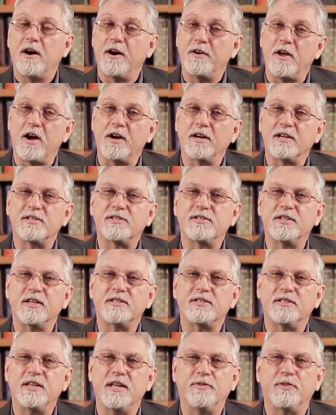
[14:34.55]
On August
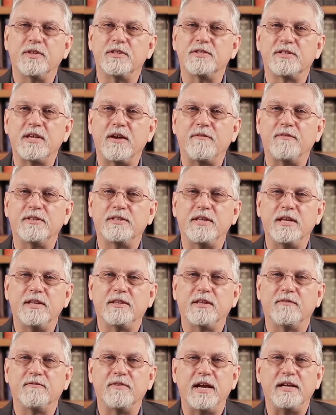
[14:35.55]
16th and
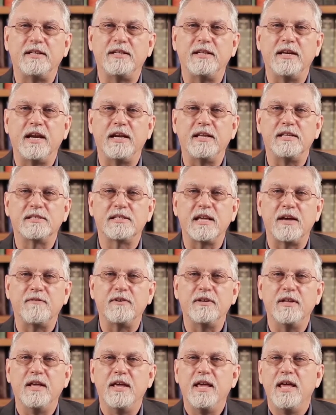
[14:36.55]
17th of
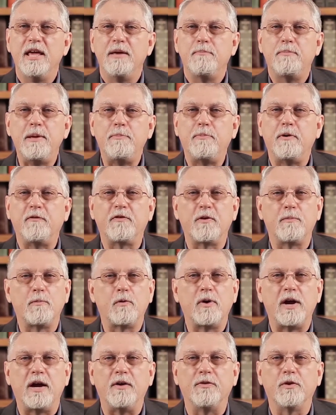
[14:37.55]
1987, people
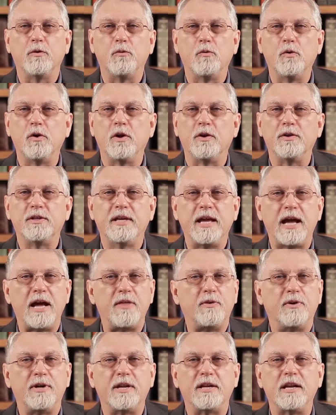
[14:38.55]
from around the world
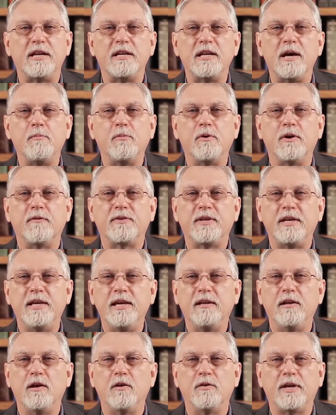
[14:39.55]
gathered in a number of
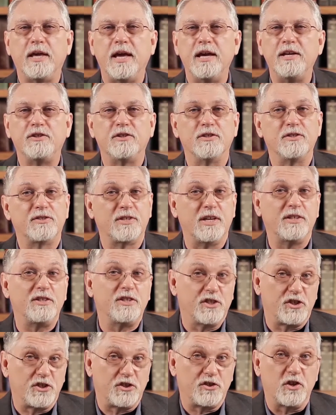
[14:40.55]
key locations
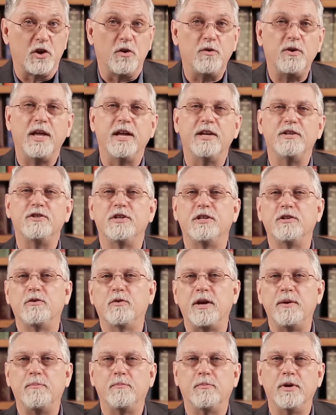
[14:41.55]
such as Stonehenge in
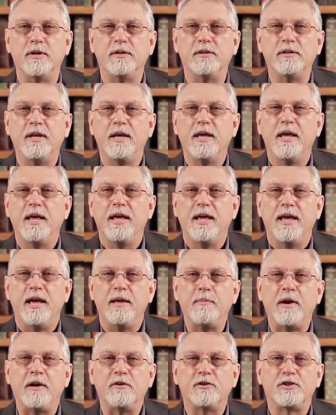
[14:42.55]
Great Britain
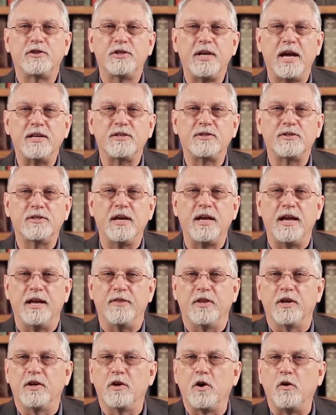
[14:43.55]
and Mount Shasta
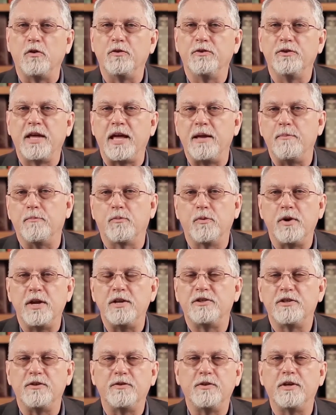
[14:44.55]
and the Golden Gate
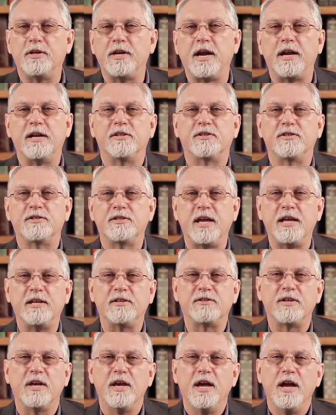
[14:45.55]
Bridge in the United
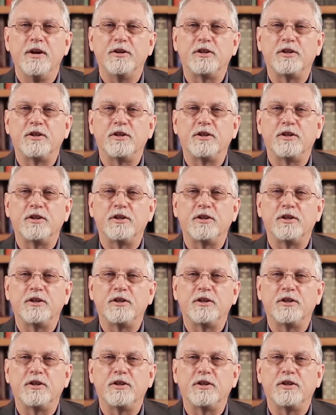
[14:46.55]
States